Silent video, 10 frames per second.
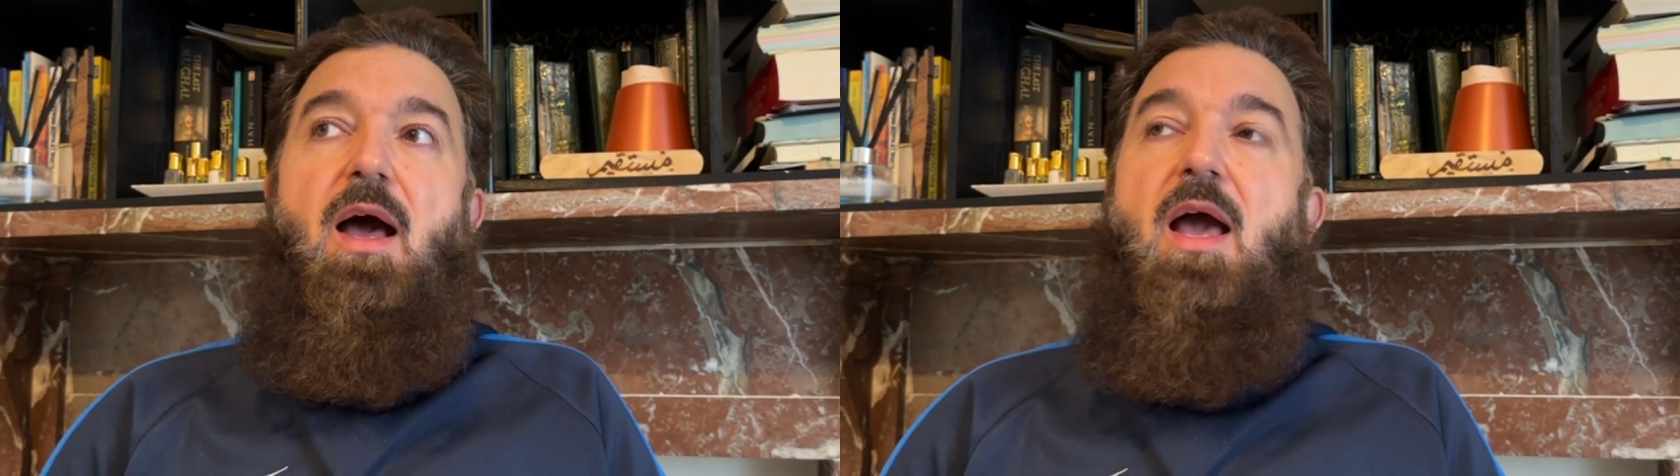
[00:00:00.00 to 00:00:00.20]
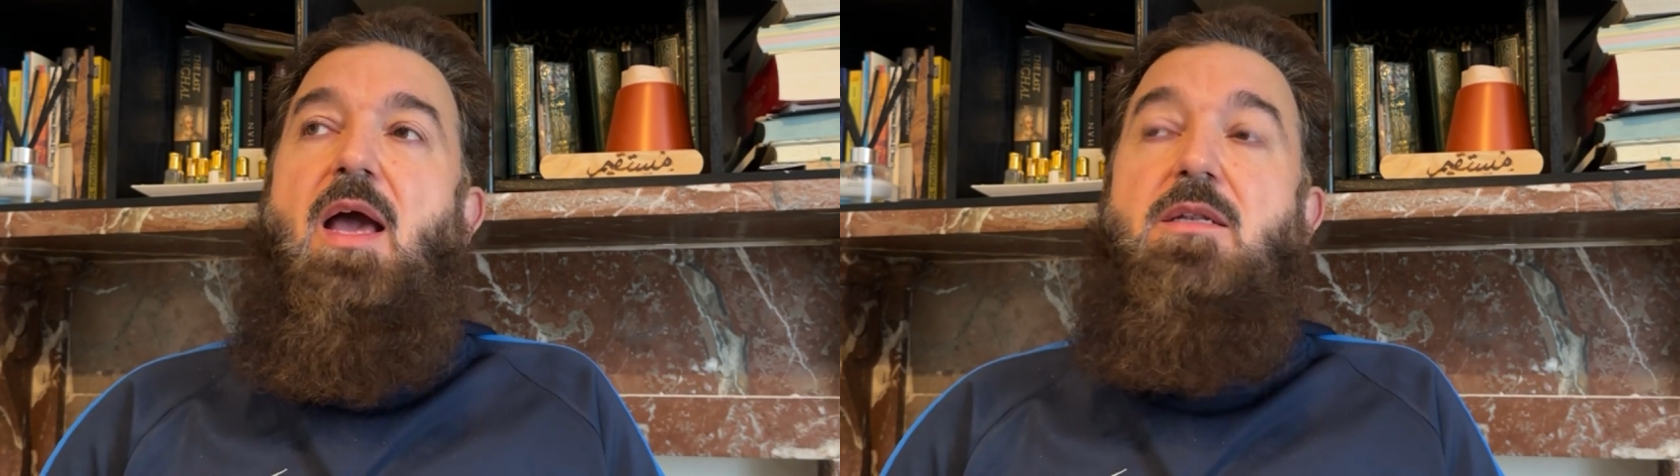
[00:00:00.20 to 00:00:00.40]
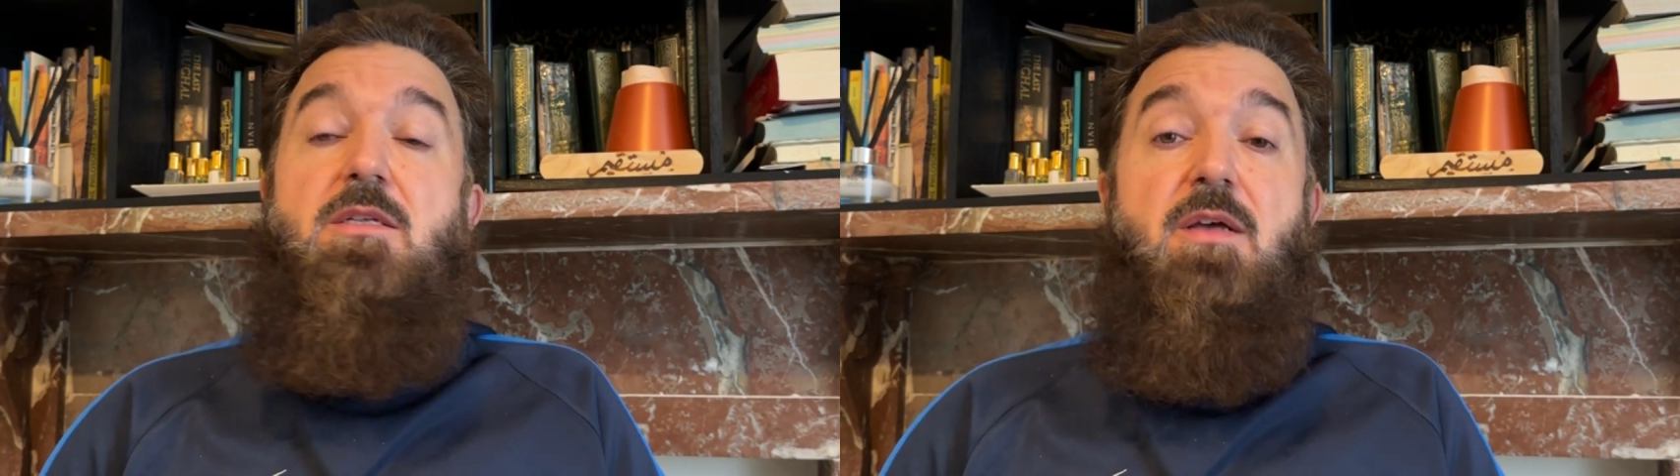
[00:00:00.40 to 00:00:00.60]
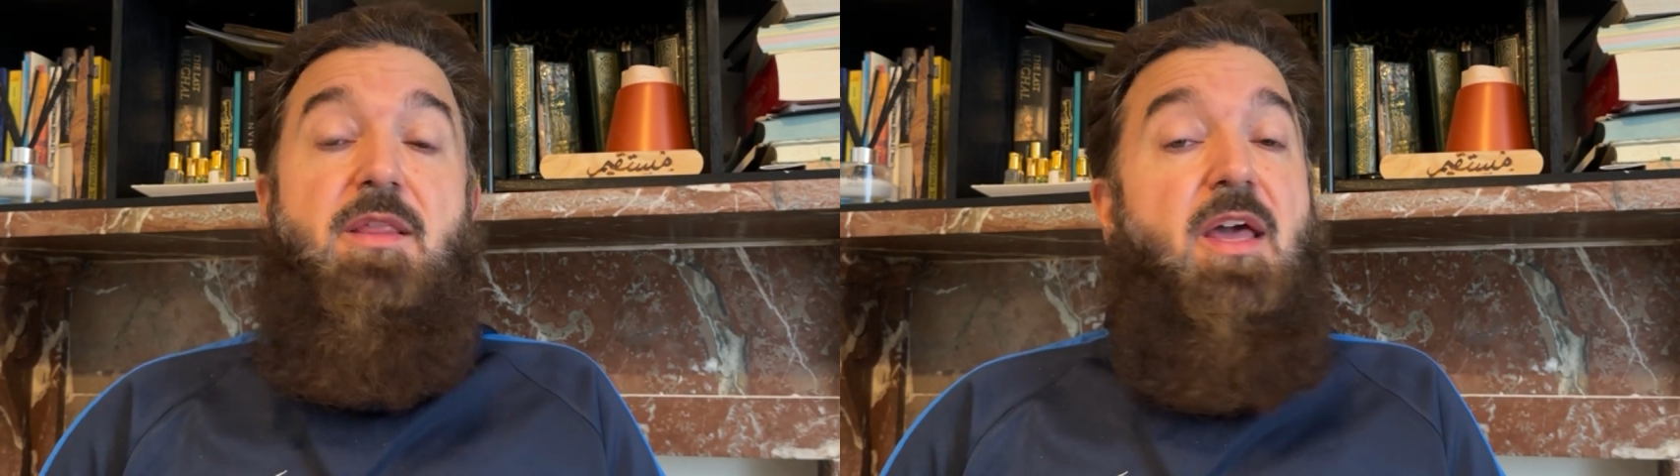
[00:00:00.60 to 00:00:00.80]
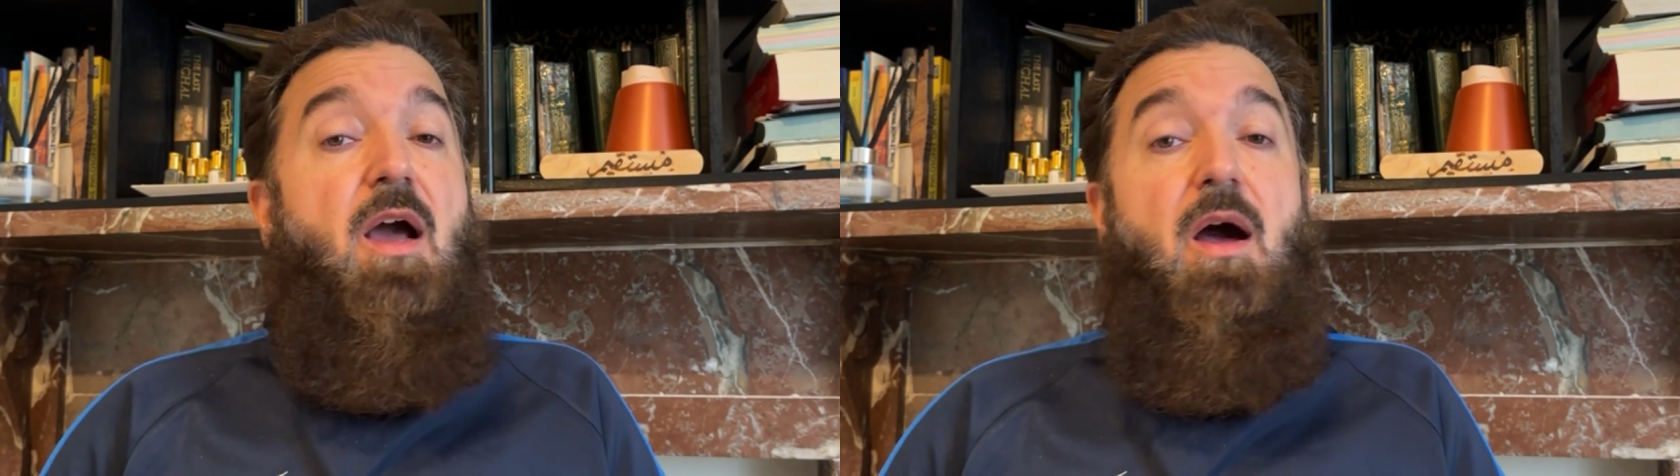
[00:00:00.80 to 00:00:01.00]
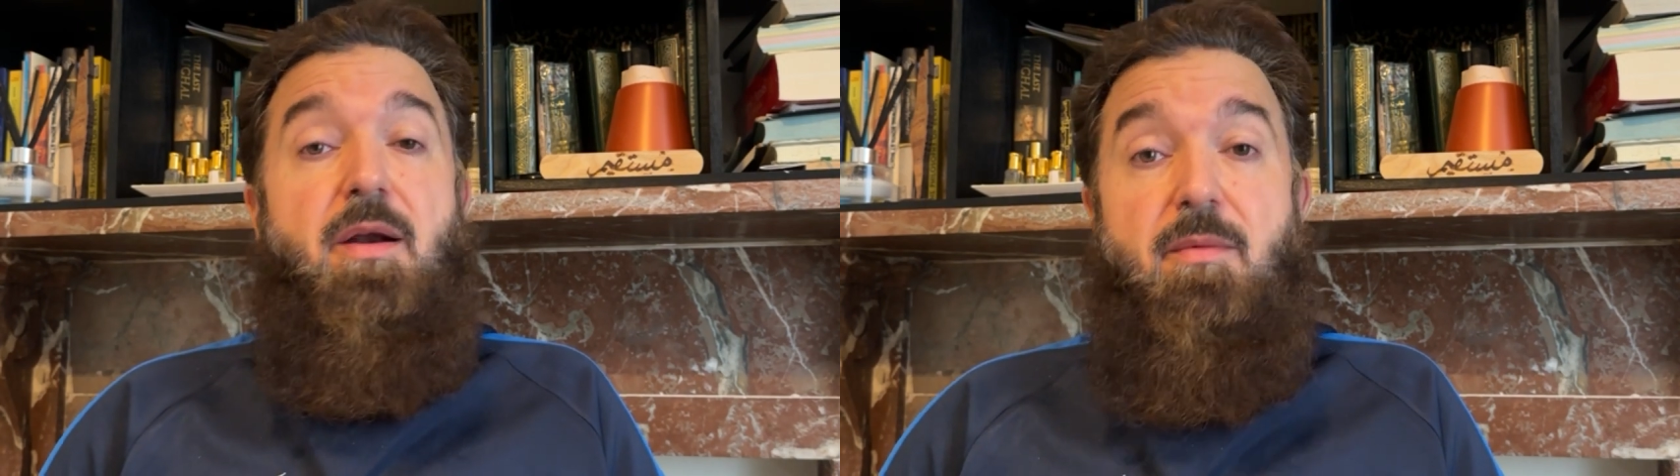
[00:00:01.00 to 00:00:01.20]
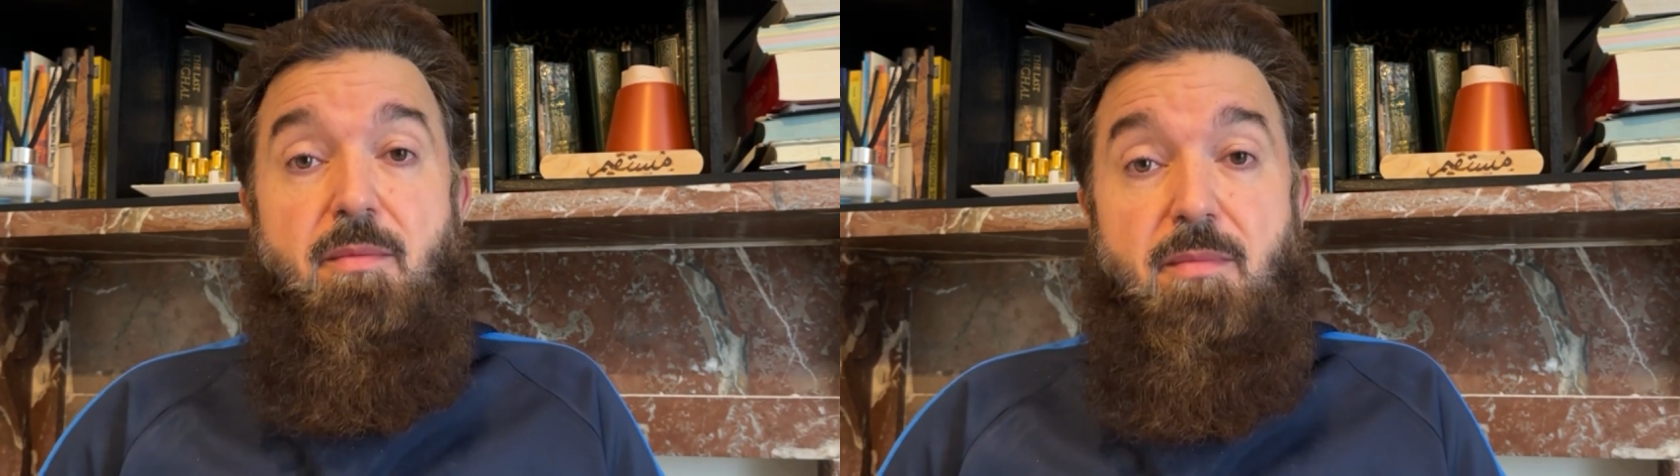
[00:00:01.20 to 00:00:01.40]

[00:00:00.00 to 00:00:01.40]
And they are